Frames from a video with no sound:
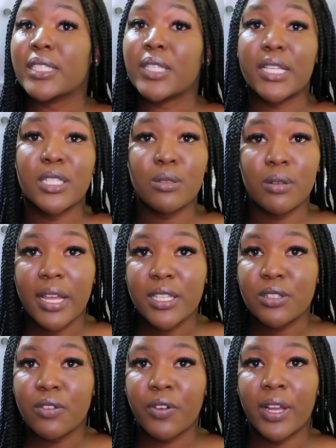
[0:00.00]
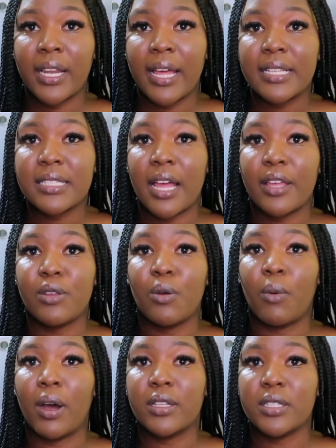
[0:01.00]
So as soon as you realize that
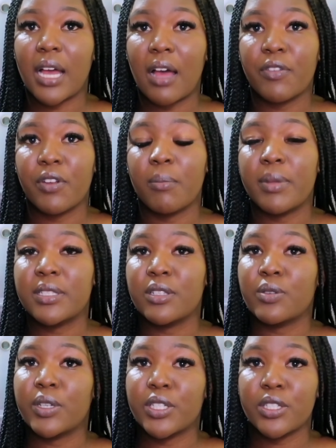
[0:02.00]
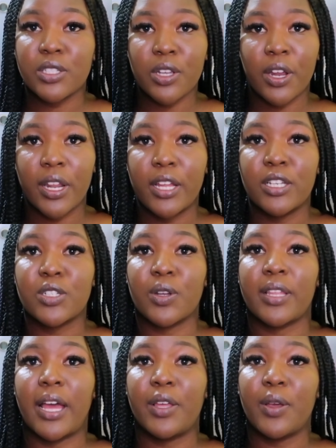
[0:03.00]
you want to have your business registered,
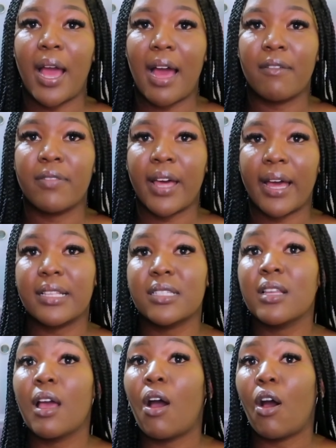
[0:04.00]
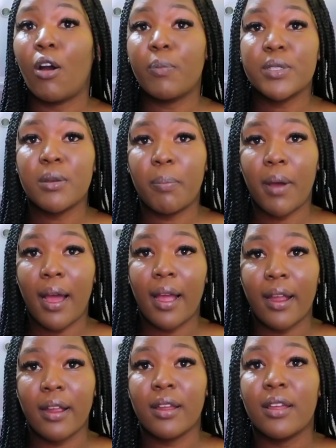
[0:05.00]
ensure that you have that up to
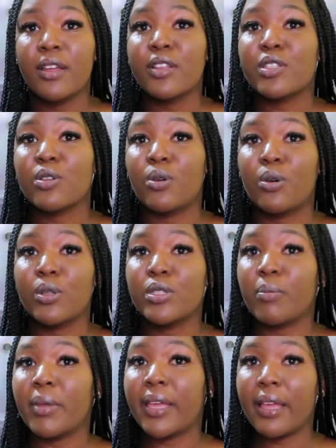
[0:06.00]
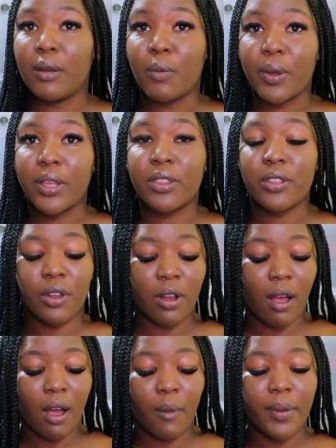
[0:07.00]
par. So to begin with,
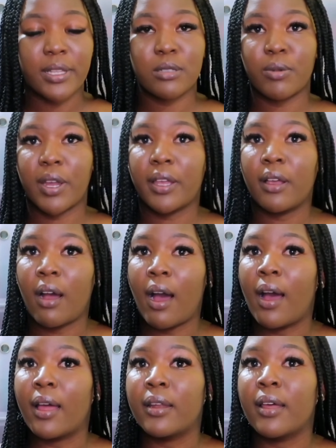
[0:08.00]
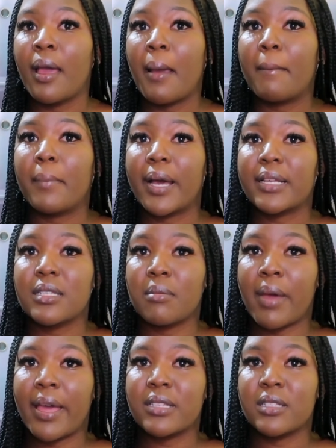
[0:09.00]
you're always working on
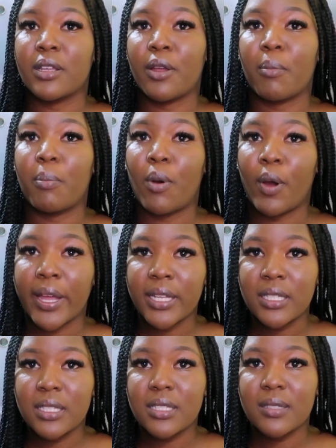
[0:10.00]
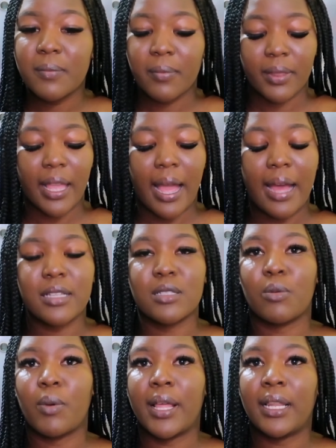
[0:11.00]
maximizing your points
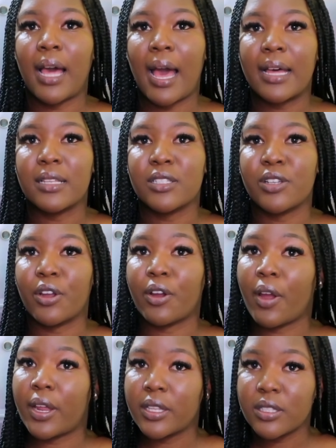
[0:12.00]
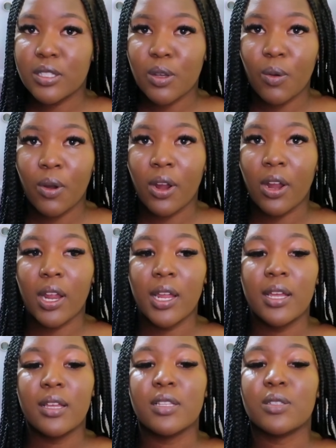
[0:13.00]
as well as your credit score.
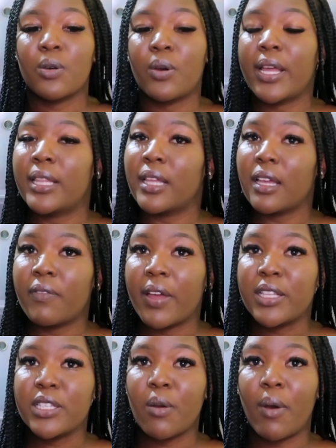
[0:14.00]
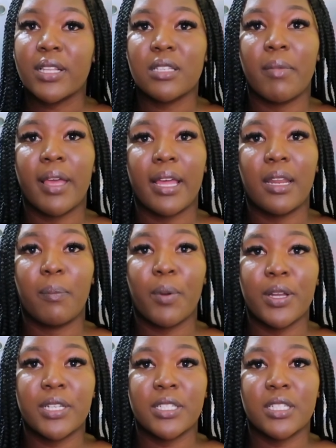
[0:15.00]
So in the event you want to make any
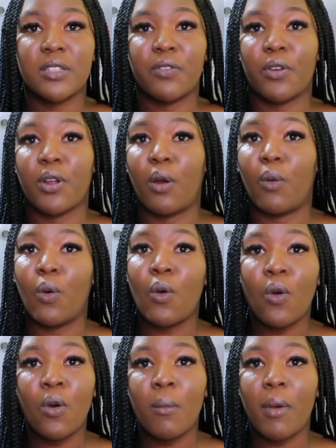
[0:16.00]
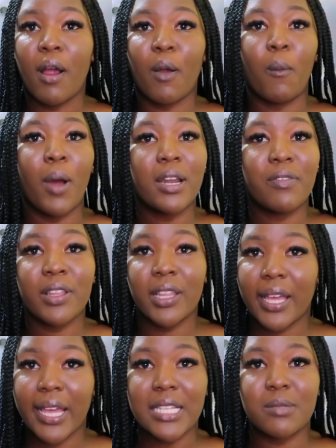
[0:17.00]
purchases for a home or whatever
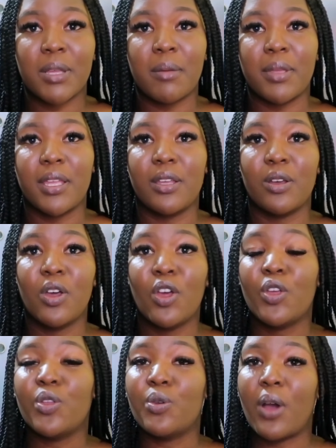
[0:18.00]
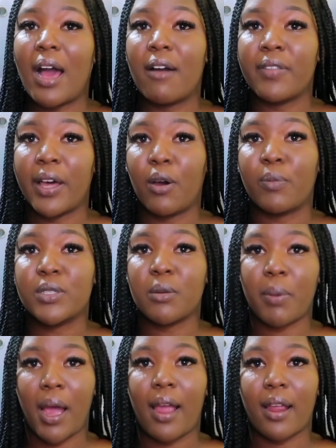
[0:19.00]
the case may be, you have that up
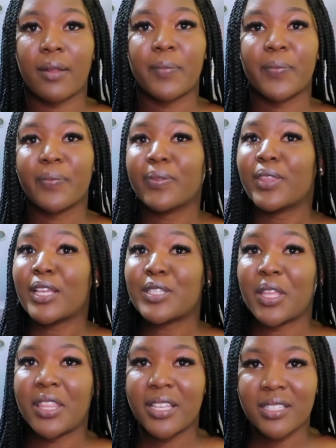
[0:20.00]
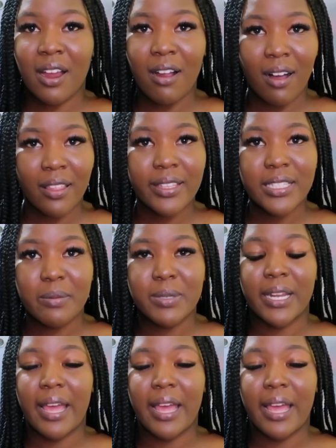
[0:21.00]
to par. So these are all the tips